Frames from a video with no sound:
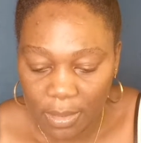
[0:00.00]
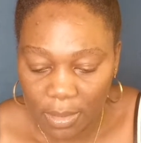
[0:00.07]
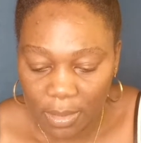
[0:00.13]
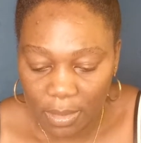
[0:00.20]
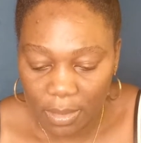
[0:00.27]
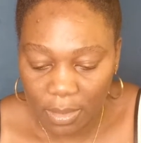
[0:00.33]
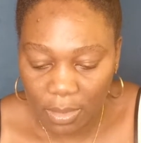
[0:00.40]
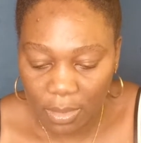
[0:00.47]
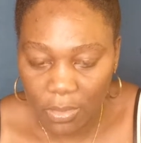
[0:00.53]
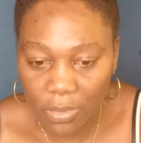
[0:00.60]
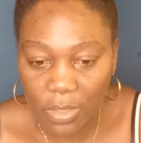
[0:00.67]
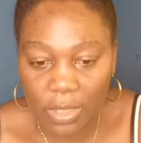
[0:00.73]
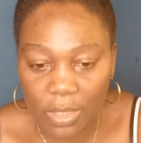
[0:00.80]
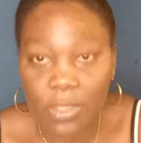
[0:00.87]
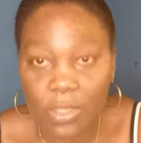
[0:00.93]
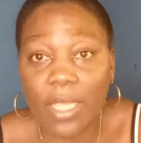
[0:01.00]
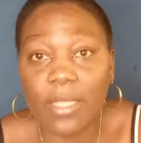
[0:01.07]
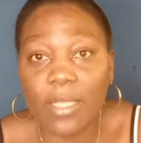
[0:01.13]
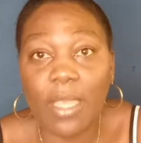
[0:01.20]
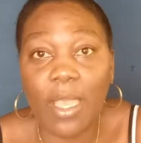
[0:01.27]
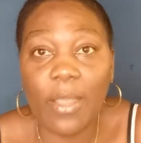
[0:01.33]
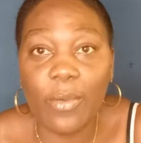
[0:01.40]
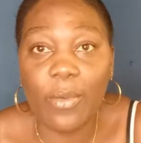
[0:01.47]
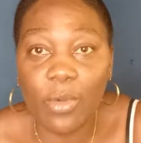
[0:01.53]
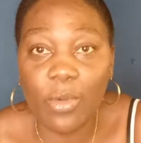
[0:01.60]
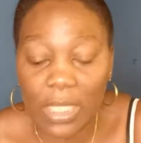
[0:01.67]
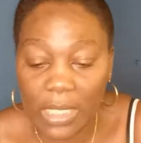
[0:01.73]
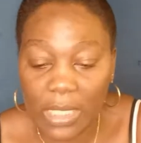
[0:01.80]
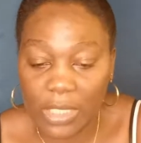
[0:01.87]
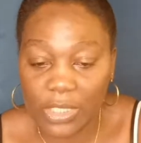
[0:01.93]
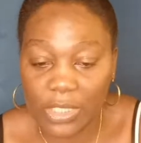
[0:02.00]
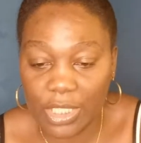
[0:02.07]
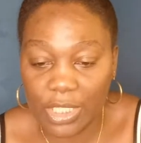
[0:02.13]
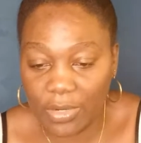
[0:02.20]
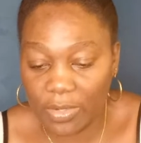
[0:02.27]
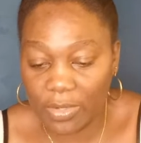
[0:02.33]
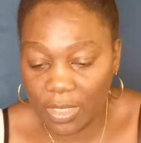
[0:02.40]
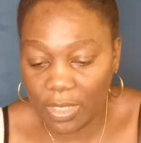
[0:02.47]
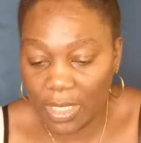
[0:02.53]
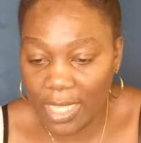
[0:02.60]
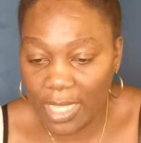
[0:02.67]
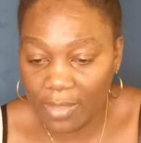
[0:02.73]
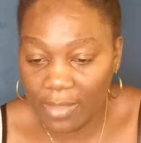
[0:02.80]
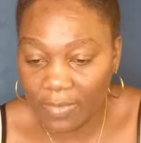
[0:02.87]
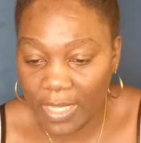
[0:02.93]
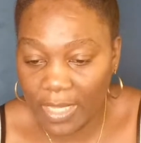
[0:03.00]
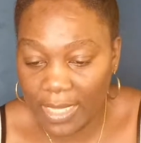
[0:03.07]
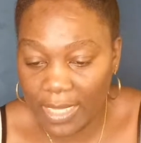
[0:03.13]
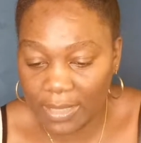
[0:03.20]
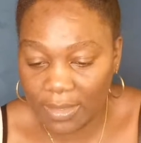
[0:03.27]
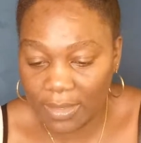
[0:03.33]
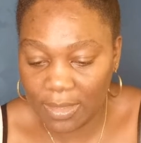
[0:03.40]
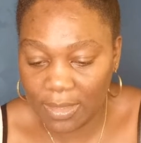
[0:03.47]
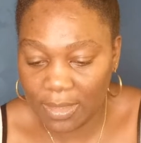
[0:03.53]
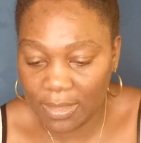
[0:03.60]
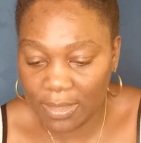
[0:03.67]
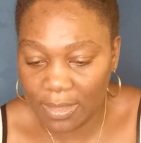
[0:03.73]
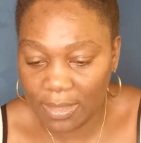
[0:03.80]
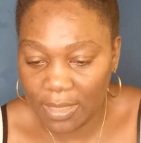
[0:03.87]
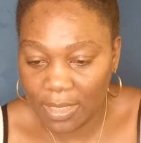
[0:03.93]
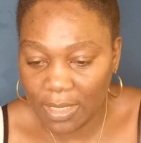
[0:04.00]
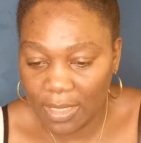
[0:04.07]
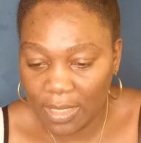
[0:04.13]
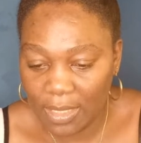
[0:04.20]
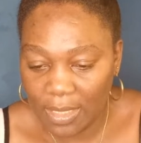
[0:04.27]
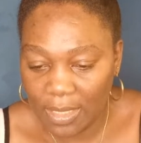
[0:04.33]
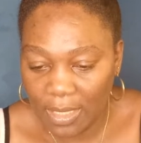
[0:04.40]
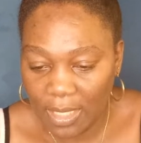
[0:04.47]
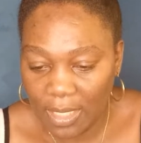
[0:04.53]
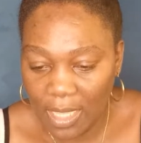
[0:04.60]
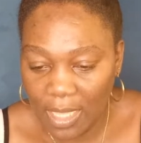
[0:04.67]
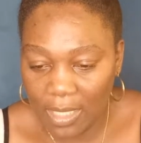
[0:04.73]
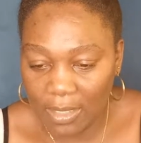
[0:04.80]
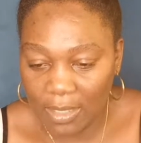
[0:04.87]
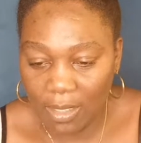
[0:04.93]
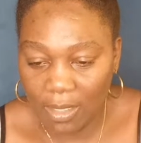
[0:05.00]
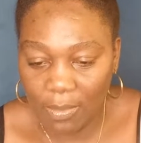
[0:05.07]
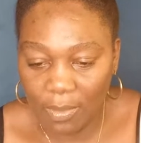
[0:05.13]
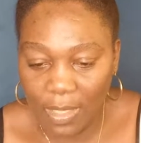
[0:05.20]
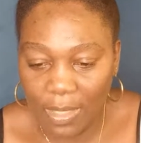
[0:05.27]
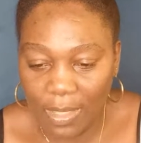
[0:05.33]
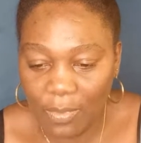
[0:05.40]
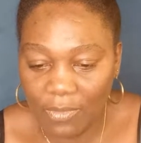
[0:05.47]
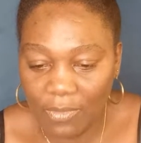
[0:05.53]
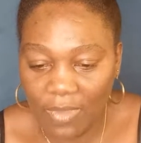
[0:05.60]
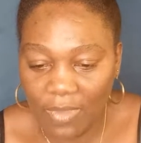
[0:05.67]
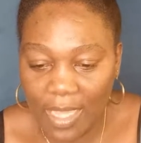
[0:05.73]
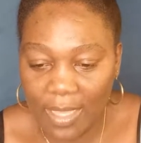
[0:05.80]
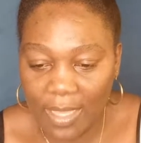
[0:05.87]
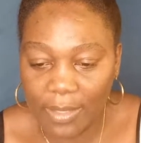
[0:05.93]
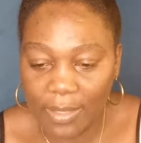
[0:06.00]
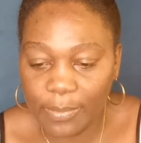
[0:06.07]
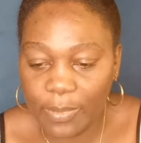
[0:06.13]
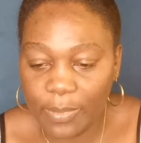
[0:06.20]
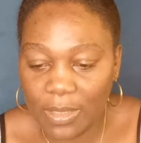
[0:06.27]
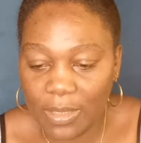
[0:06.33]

So now just take time rolling, share out the live, guys. And come let with vibes.